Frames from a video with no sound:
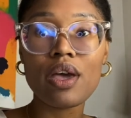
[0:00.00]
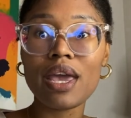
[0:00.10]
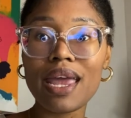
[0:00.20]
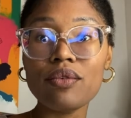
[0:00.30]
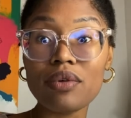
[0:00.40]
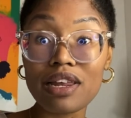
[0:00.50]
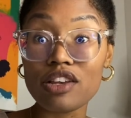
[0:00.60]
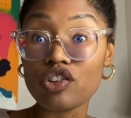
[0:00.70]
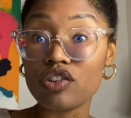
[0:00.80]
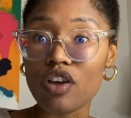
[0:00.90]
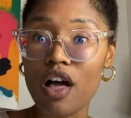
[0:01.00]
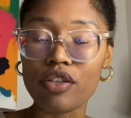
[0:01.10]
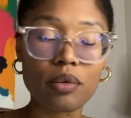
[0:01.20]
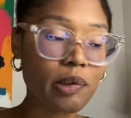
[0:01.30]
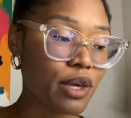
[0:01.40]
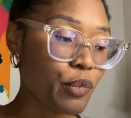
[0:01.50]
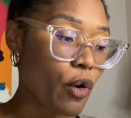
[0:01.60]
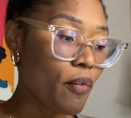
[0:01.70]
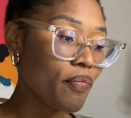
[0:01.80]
in relation to other people.